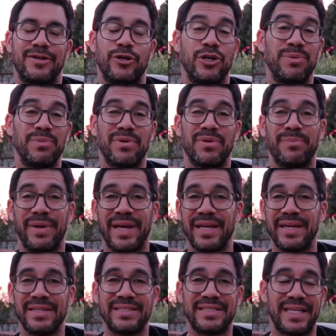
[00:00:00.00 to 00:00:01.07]
Are you able to
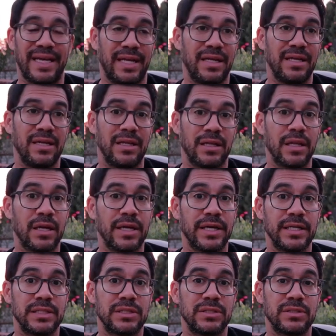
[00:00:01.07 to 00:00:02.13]
manage 10
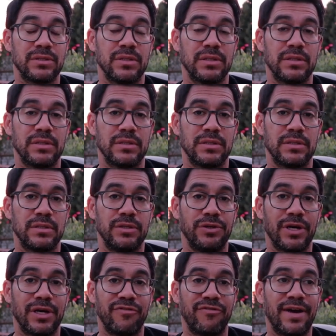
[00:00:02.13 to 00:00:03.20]
clients?
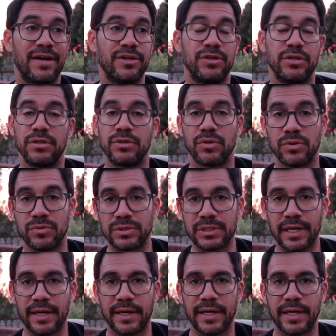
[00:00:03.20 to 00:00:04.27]
You got to value your own
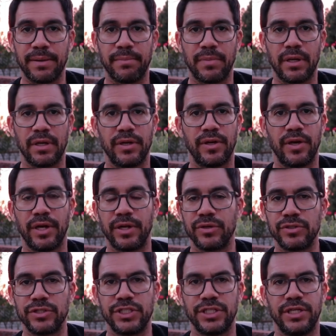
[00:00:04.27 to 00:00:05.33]
time,
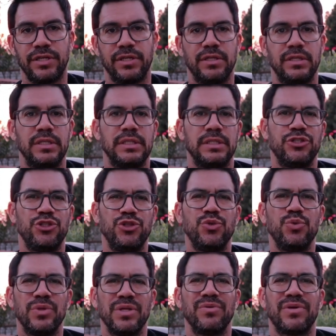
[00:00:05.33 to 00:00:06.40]
energy. Do
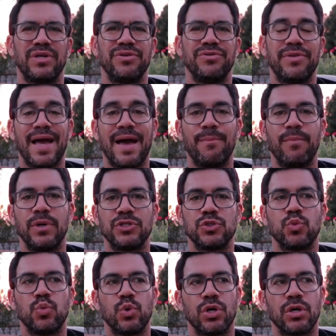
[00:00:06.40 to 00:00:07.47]
you really want to do that
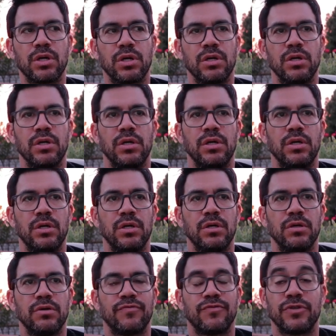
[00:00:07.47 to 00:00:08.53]
much work
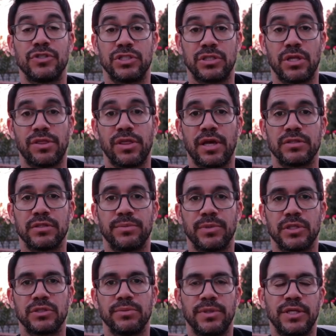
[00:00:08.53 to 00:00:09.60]
for just
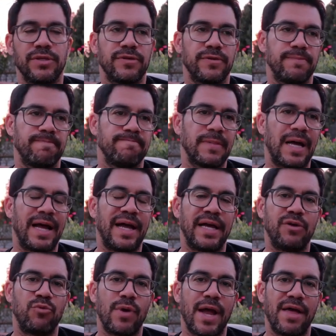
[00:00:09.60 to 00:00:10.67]
$1,000 a month?
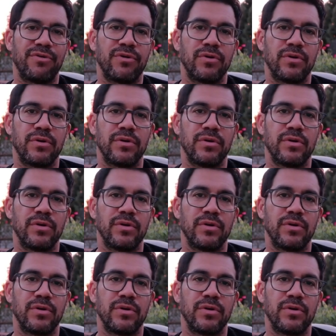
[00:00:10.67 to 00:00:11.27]
I'd rather